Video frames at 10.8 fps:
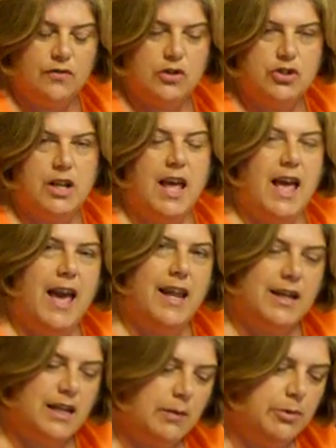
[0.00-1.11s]
version and
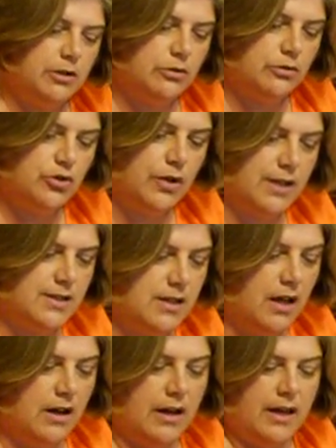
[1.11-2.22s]
a couple little tricks.
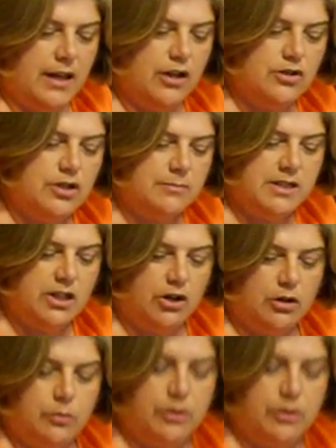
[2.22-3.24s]
Here's the material we're